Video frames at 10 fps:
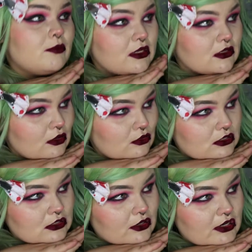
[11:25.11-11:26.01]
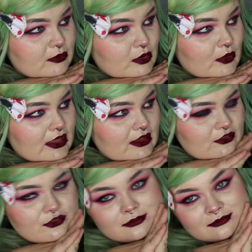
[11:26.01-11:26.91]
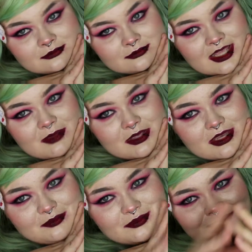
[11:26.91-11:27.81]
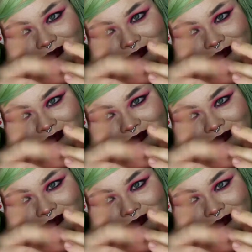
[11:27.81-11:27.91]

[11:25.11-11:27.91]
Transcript: big nose, and are emo AF, hit me up.